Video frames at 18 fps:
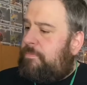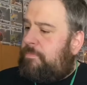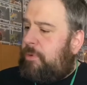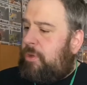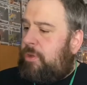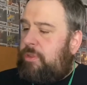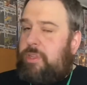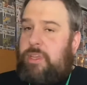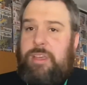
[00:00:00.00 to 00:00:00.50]

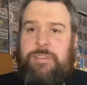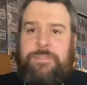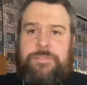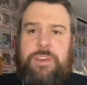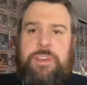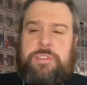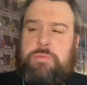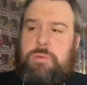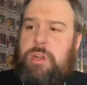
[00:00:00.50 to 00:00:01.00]
But the
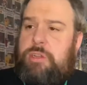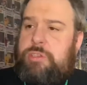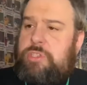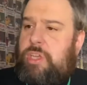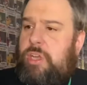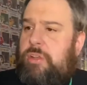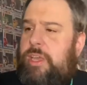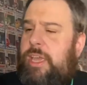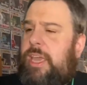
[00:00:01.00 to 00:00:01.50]
first one I'll
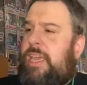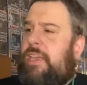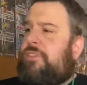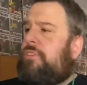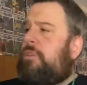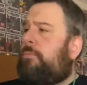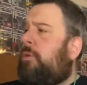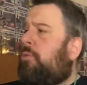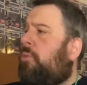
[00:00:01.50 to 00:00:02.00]
show you is
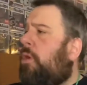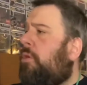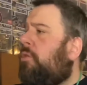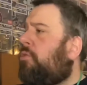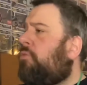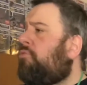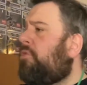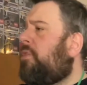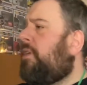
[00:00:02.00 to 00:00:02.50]
number
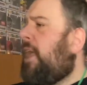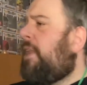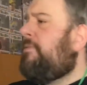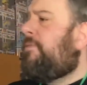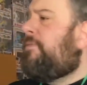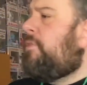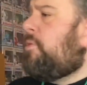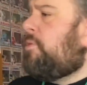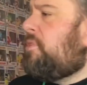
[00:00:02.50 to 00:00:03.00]

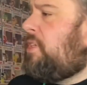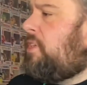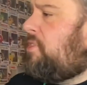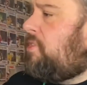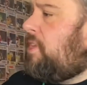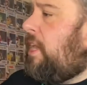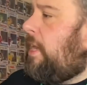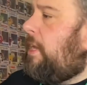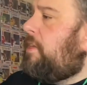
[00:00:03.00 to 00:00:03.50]

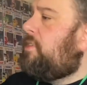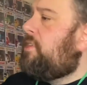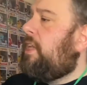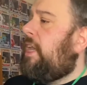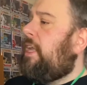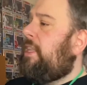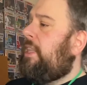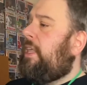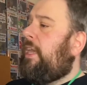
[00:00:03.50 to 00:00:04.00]
146
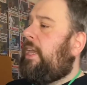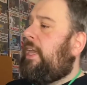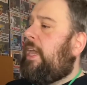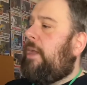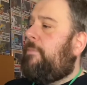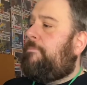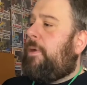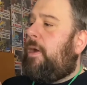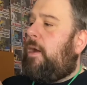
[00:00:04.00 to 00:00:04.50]
in
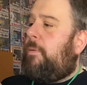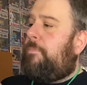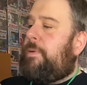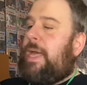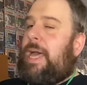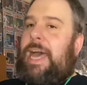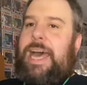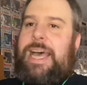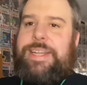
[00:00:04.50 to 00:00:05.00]
the
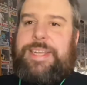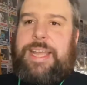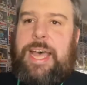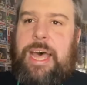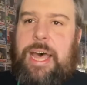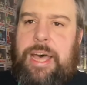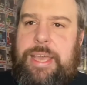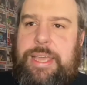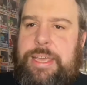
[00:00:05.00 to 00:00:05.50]
Pop Ad
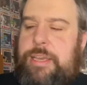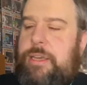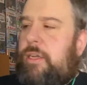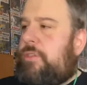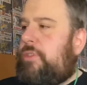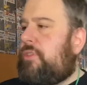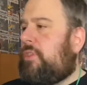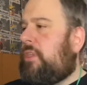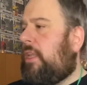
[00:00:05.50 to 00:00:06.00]

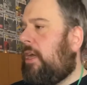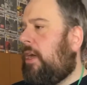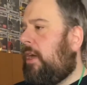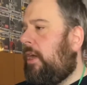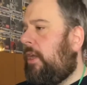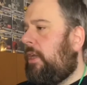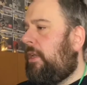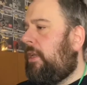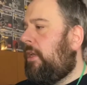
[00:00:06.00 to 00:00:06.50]
Icons
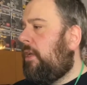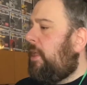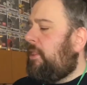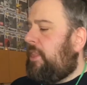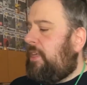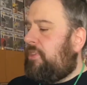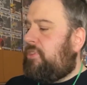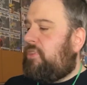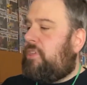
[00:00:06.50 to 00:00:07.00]
line.
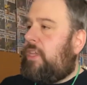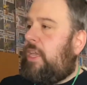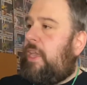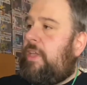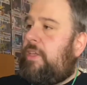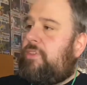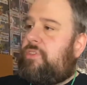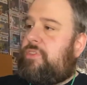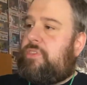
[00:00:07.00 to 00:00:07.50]
This
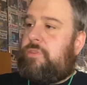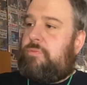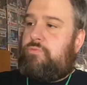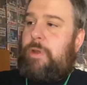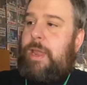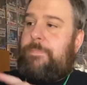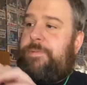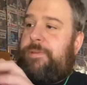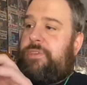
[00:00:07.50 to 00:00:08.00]
is
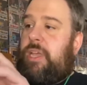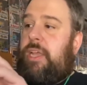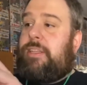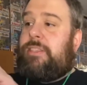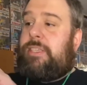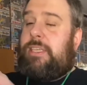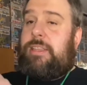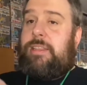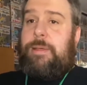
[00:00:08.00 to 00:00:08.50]

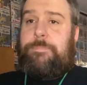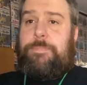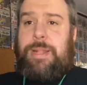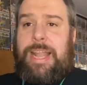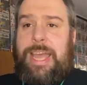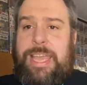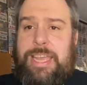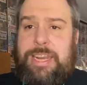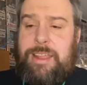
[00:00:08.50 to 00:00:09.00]
representing the
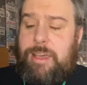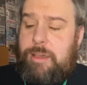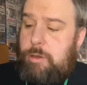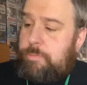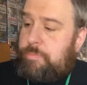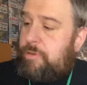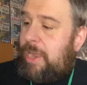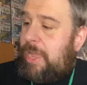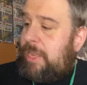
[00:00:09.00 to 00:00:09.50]
Play-Doh
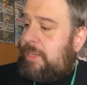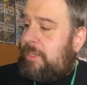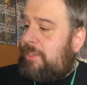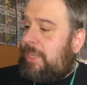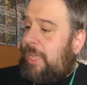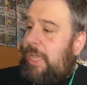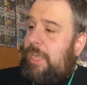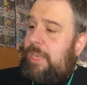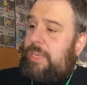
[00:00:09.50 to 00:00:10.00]
brand,
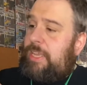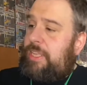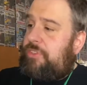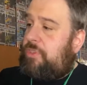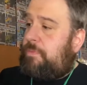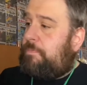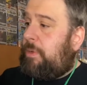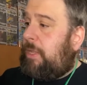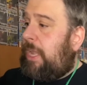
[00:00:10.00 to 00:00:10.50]
and
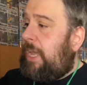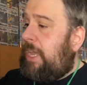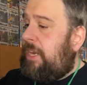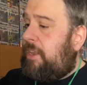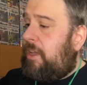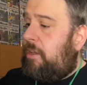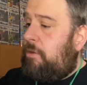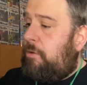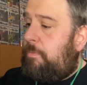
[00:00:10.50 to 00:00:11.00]
it's
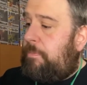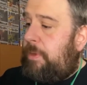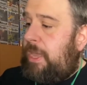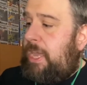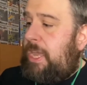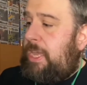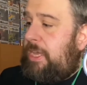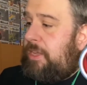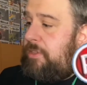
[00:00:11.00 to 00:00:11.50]
Play-Doh
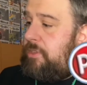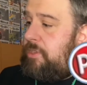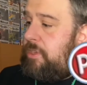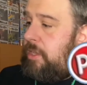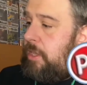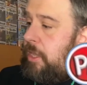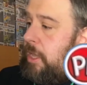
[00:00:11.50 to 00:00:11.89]
Pete.